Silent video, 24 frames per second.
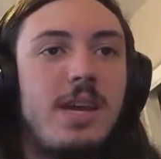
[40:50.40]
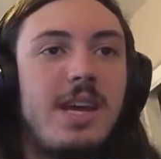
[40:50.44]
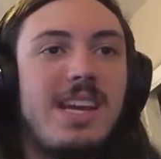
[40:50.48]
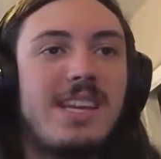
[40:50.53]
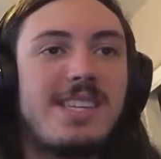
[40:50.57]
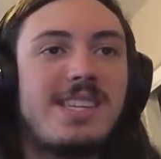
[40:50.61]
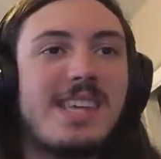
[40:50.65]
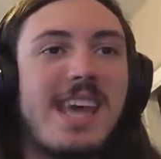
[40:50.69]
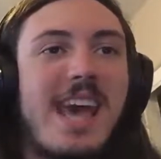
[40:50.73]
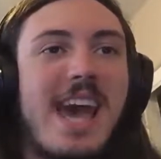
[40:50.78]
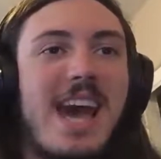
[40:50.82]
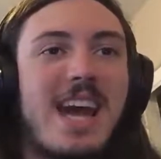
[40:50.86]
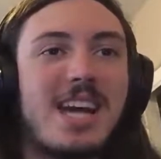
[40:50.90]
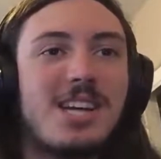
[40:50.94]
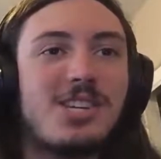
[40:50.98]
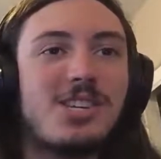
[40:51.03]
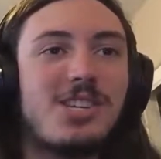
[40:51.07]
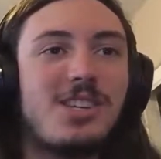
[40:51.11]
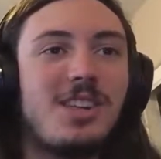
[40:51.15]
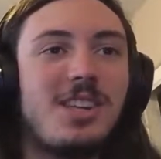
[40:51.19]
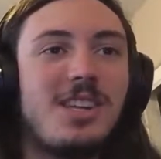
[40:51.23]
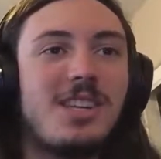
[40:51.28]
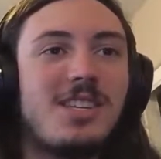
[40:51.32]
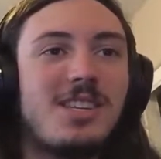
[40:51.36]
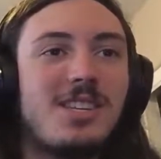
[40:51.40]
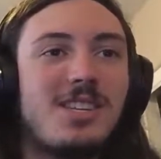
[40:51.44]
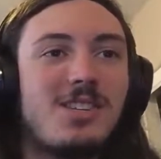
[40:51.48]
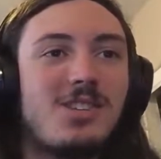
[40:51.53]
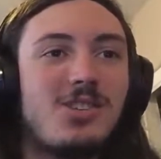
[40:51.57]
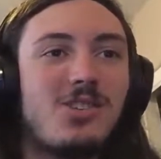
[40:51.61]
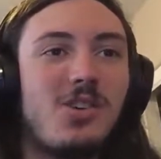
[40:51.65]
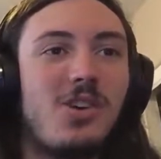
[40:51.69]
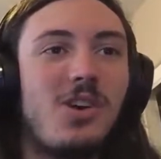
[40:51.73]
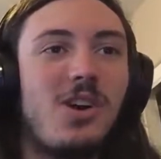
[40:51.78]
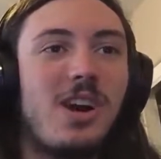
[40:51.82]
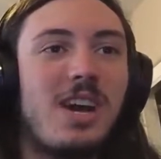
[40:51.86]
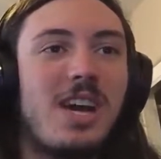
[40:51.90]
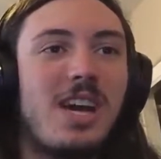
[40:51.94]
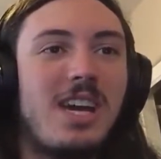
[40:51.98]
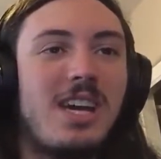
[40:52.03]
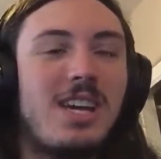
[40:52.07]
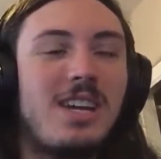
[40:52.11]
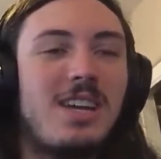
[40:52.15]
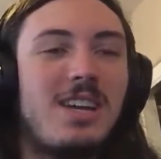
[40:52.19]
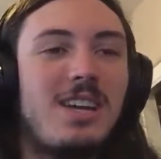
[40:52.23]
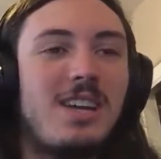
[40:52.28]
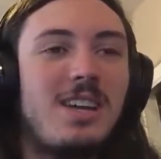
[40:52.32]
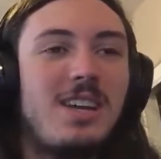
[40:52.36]
It's actually
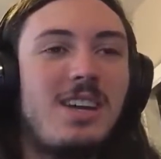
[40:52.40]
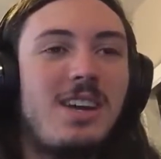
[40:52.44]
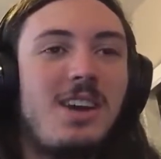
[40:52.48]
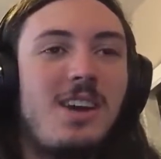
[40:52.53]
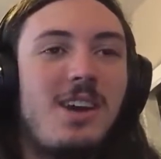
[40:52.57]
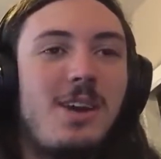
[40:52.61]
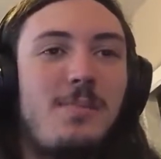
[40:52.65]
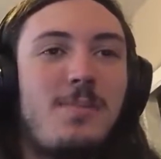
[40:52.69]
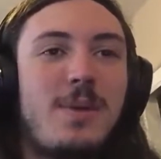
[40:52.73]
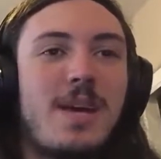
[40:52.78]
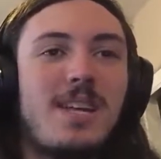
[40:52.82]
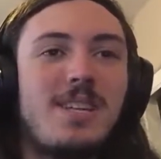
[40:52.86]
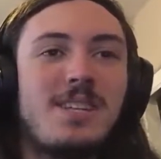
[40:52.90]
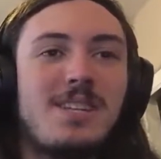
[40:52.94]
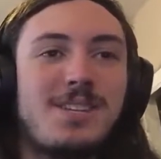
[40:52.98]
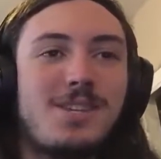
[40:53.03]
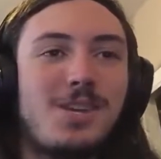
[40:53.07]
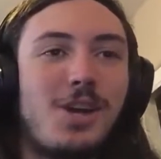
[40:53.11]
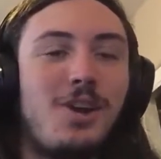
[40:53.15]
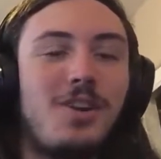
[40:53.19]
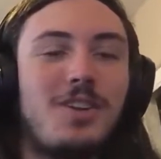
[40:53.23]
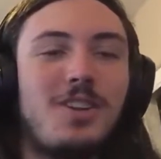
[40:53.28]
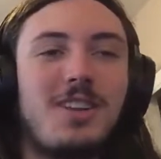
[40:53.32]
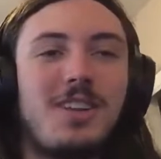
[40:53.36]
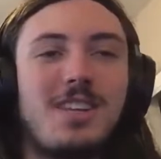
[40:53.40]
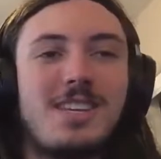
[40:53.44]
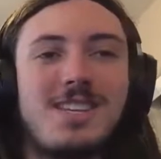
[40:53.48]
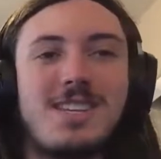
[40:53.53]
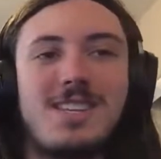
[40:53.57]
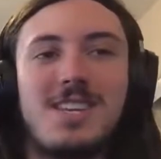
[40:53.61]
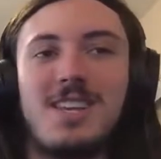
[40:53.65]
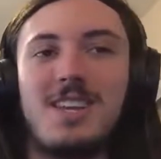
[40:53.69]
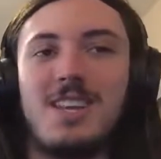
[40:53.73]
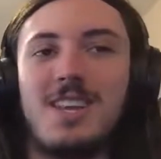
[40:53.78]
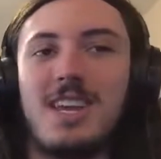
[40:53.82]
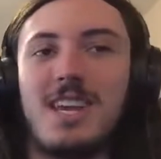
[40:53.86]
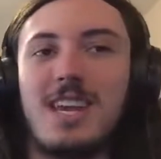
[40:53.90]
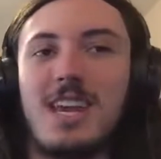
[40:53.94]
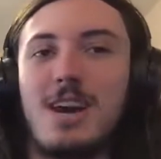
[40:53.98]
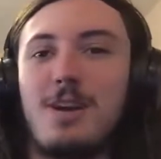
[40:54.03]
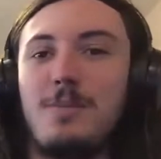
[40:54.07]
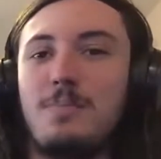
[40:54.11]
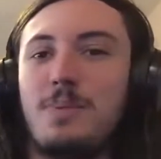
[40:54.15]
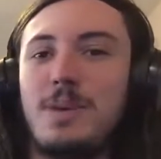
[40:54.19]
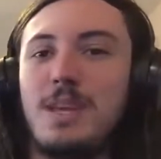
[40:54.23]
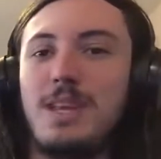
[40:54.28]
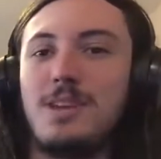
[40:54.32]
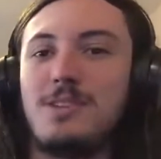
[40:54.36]
destroyed. Ben's totally stealing
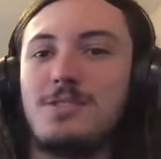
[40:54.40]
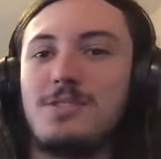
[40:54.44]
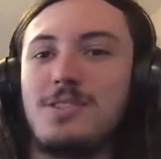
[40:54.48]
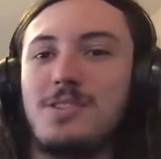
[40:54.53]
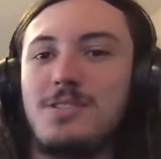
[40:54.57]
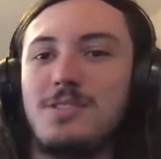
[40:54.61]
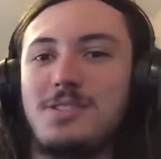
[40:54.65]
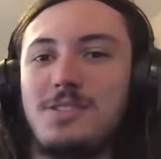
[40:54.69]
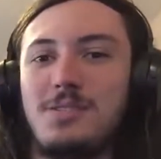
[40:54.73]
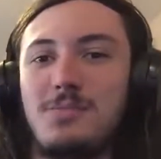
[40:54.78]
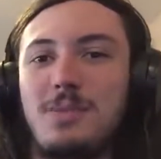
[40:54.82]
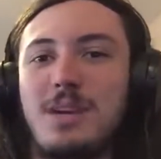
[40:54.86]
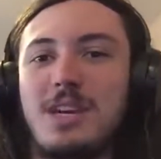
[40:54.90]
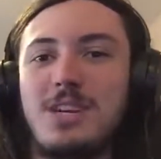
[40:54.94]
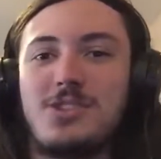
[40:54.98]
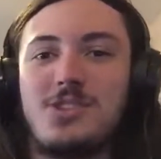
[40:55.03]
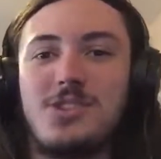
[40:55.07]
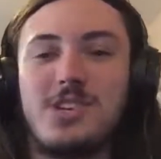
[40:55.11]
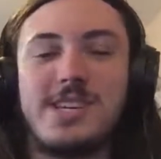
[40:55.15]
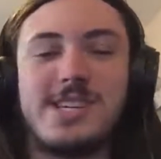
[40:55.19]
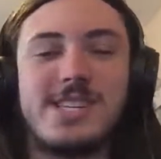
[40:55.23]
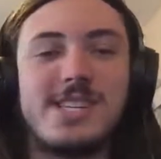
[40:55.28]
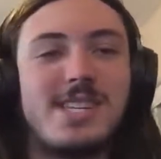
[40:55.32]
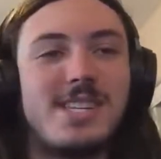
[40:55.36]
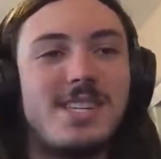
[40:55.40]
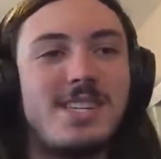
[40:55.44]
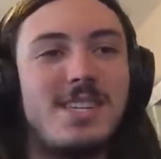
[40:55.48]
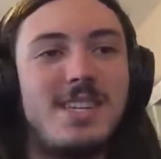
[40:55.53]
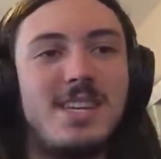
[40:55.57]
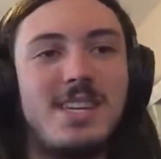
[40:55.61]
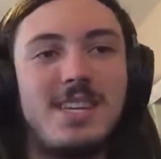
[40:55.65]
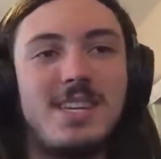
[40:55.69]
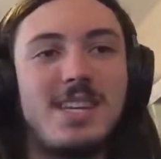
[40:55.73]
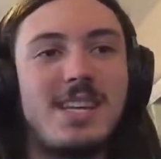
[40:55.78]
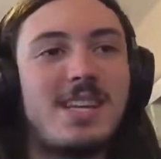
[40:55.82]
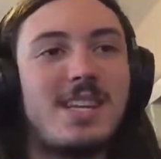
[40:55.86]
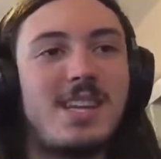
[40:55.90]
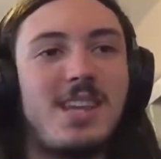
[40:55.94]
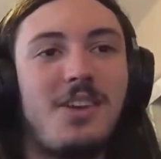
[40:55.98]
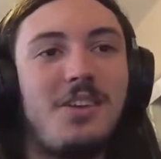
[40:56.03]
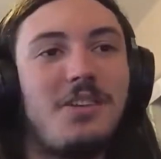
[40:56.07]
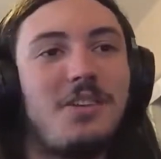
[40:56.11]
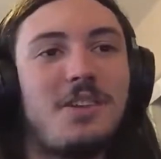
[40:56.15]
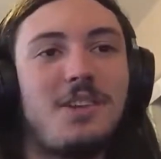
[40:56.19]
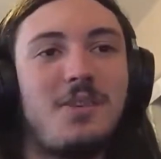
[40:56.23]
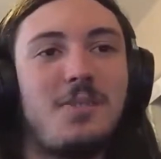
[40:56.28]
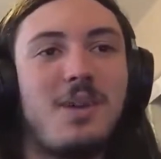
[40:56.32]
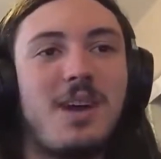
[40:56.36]
Albedo's Ultimatrix, isn't he? That's the
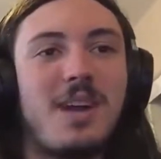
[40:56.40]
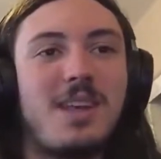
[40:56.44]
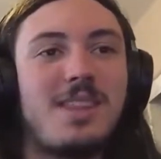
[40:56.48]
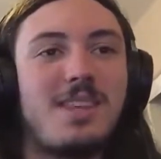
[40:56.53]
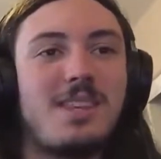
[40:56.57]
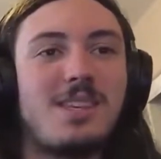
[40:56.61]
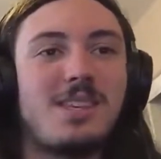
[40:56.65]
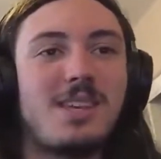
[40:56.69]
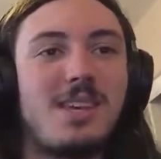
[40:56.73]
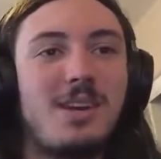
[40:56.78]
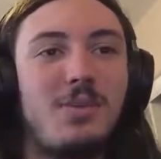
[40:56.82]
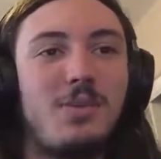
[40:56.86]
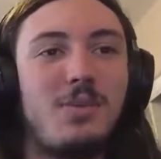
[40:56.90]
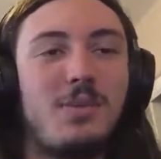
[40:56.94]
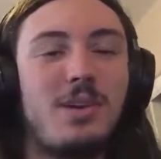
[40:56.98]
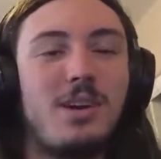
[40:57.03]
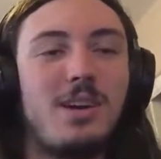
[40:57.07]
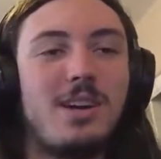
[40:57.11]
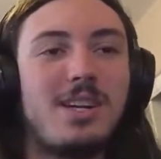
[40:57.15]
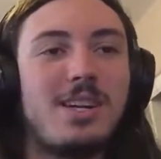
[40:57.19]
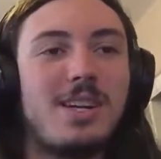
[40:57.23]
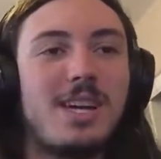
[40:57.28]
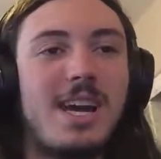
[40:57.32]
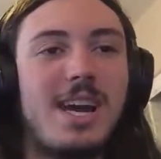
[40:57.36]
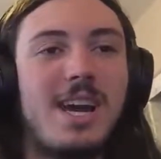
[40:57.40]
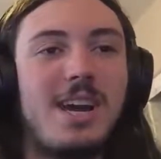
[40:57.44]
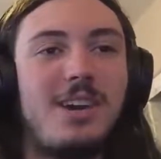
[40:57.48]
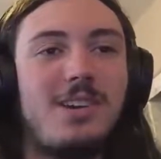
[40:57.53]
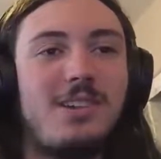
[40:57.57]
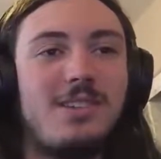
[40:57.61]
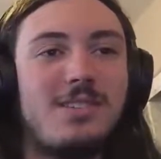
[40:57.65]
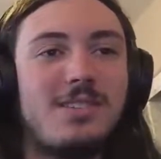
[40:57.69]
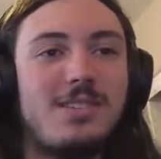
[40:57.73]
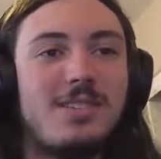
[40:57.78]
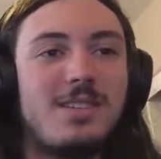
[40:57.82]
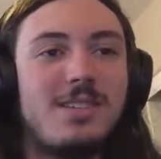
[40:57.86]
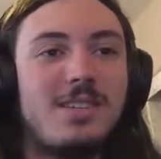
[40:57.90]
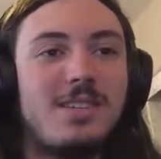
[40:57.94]
only way this can work out.